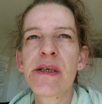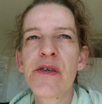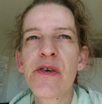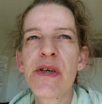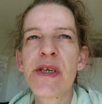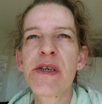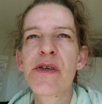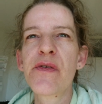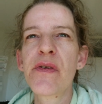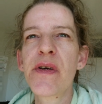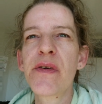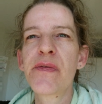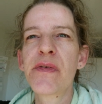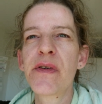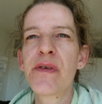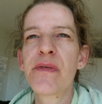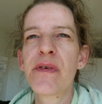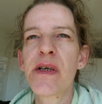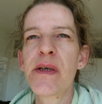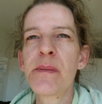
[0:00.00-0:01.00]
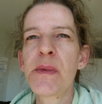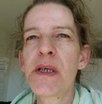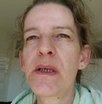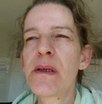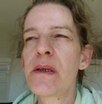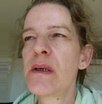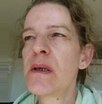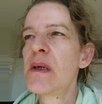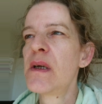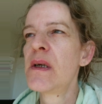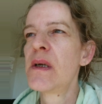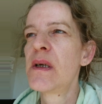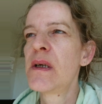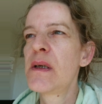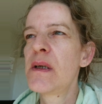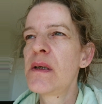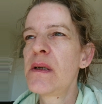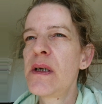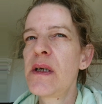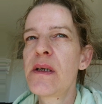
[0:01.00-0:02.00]
I test drove in Weimar,
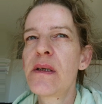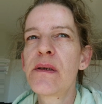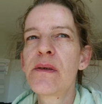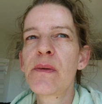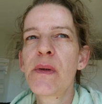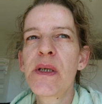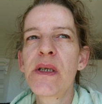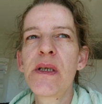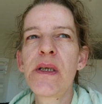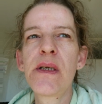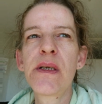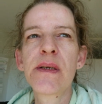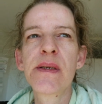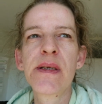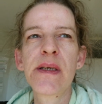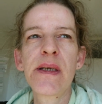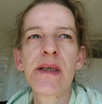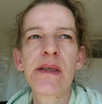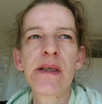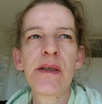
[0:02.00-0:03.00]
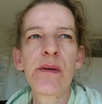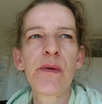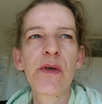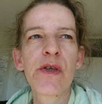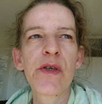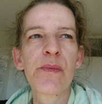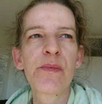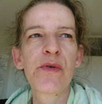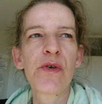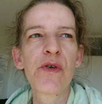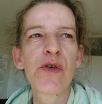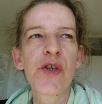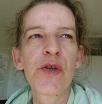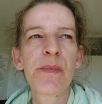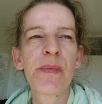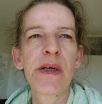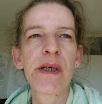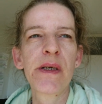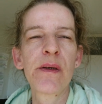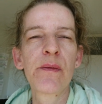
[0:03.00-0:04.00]
and when he said he was
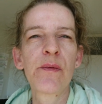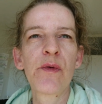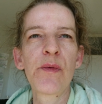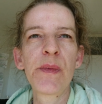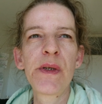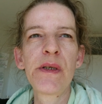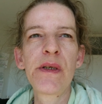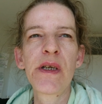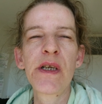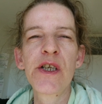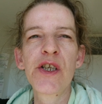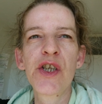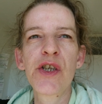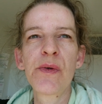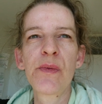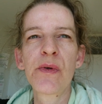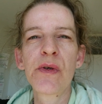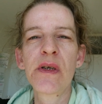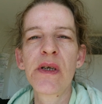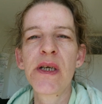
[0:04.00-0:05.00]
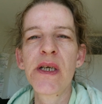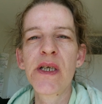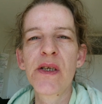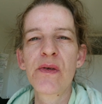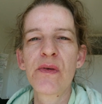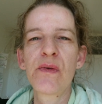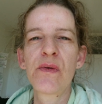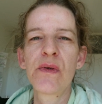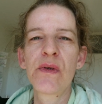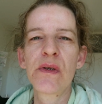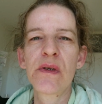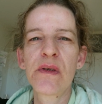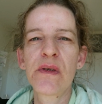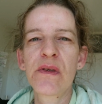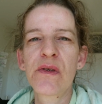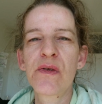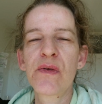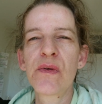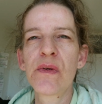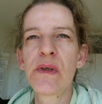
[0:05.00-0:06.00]
approached by a woman and she would like to
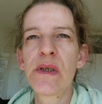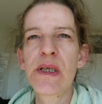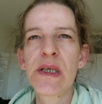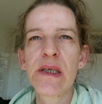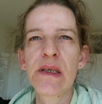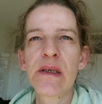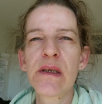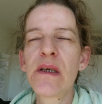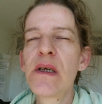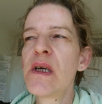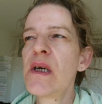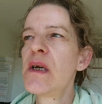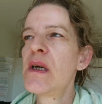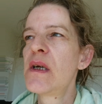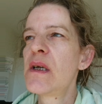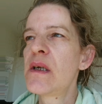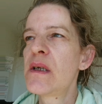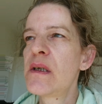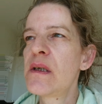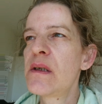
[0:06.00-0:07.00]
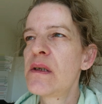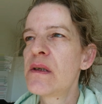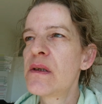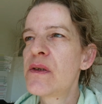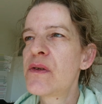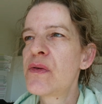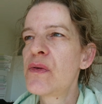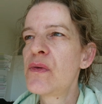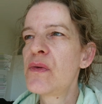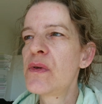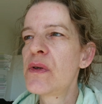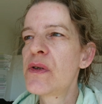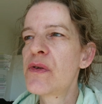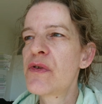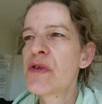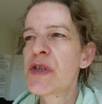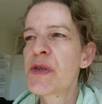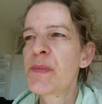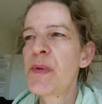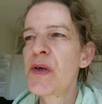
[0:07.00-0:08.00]
listen to
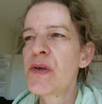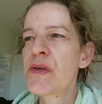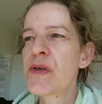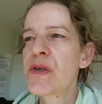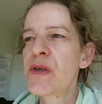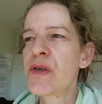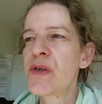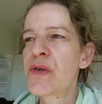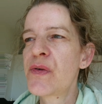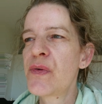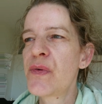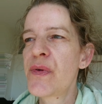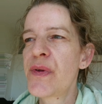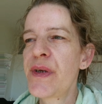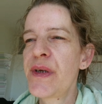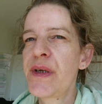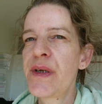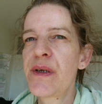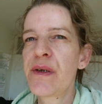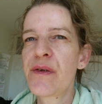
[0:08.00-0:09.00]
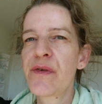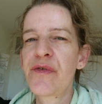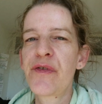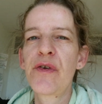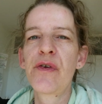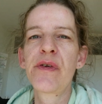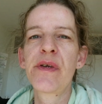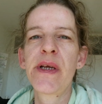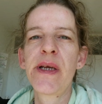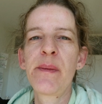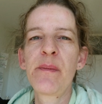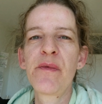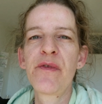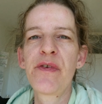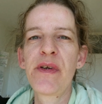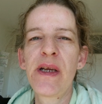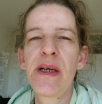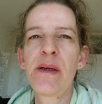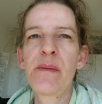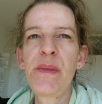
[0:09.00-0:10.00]
respond to the forename
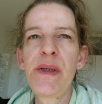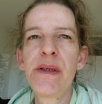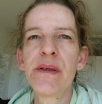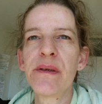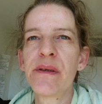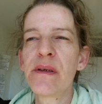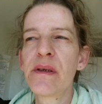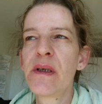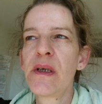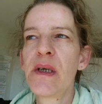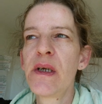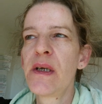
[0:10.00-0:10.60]
Wilhelmine.